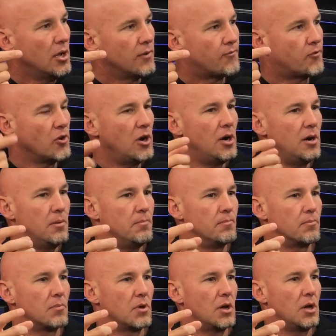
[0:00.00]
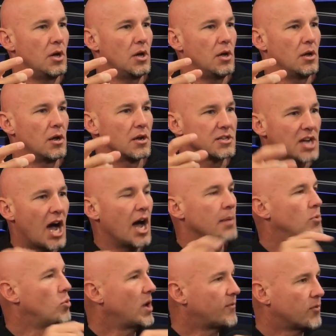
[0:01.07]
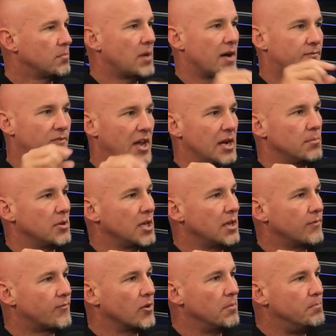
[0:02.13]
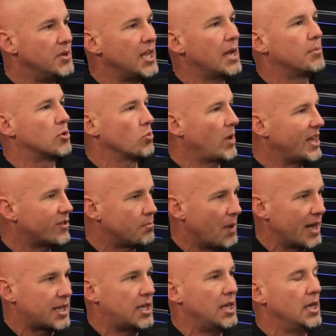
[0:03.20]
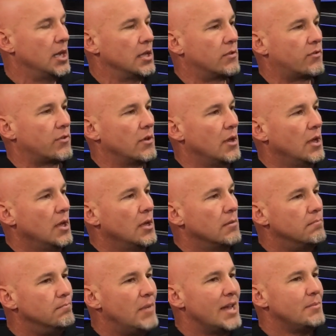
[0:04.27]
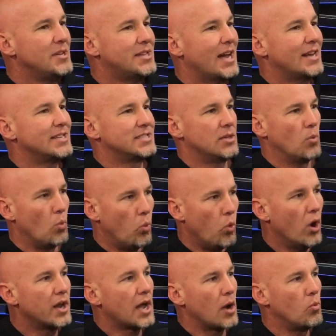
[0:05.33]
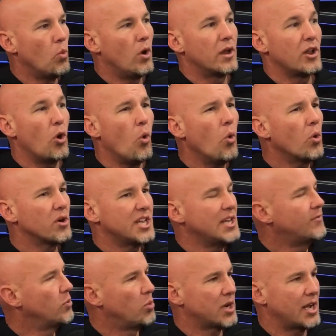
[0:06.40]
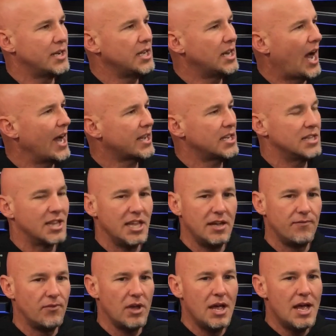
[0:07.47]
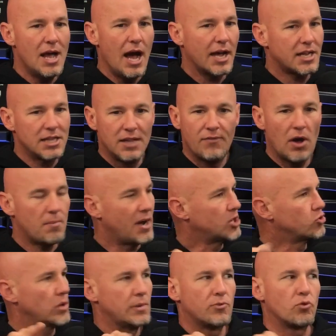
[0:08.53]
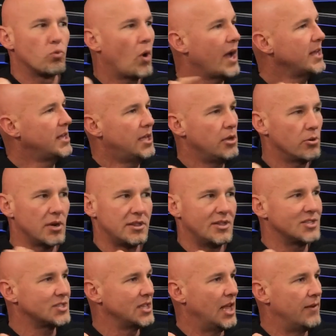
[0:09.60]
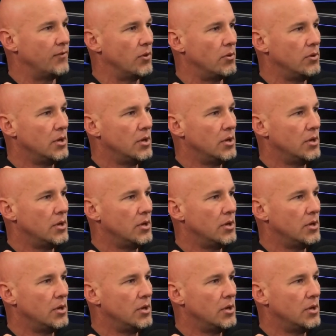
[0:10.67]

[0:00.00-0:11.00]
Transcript: from time away from my family, yes. from being able to raise my kids. Yes. Maybe that isn't what I want or even what I need. I can live, I can live out my dreams right here at this level,